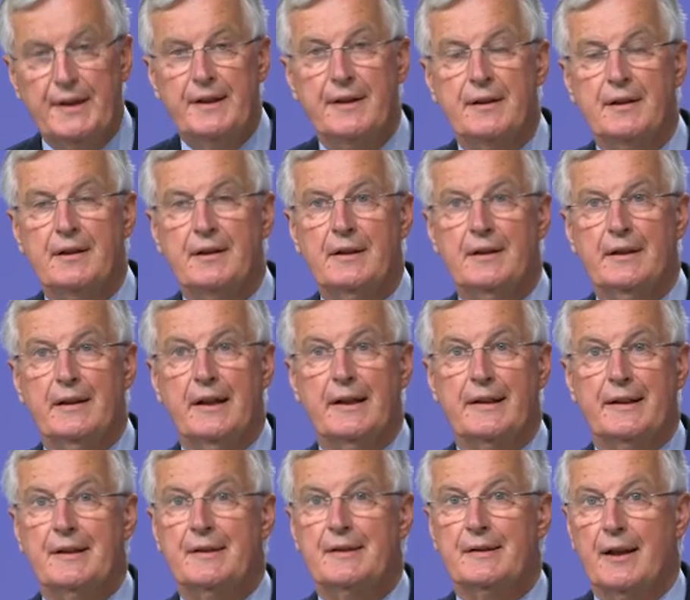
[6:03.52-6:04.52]
if there is no
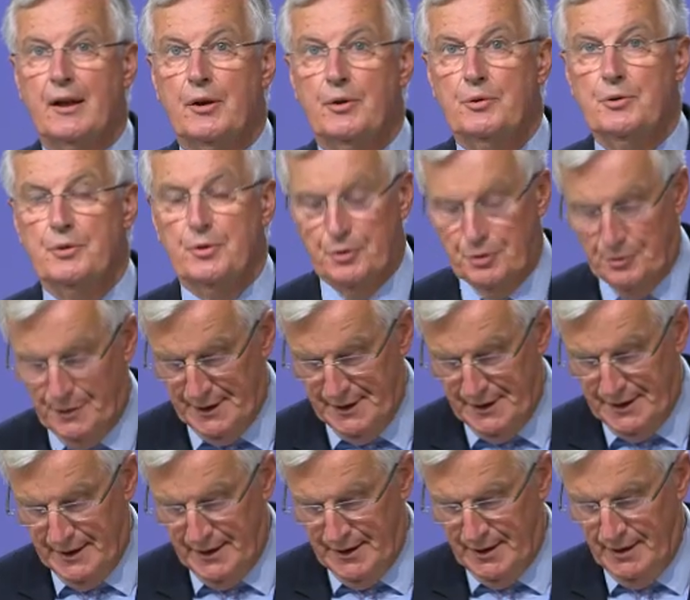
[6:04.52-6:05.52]
change,
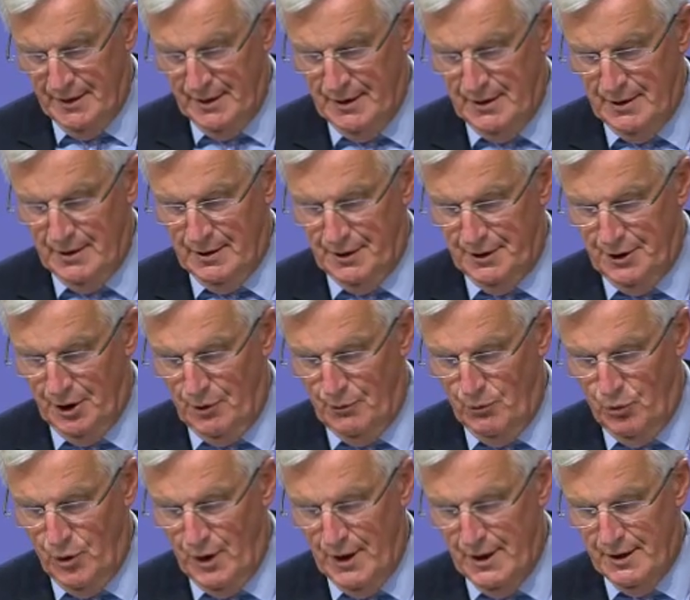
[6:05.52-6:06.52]
the UK
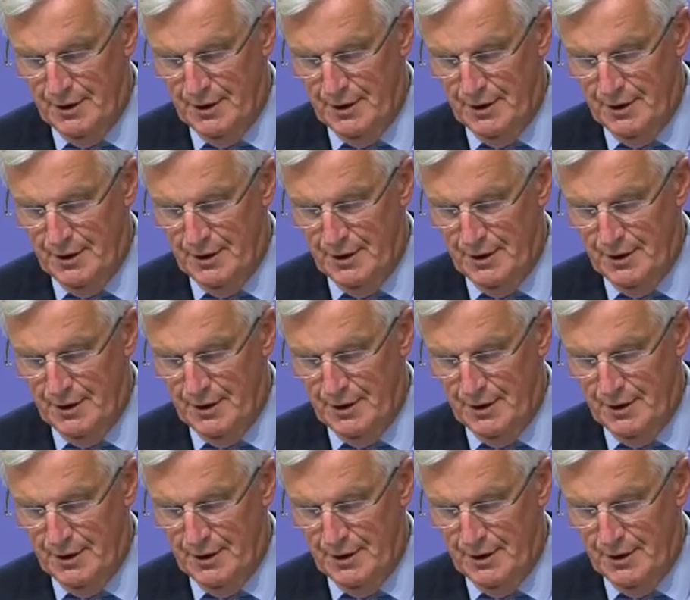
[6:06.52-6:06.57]
will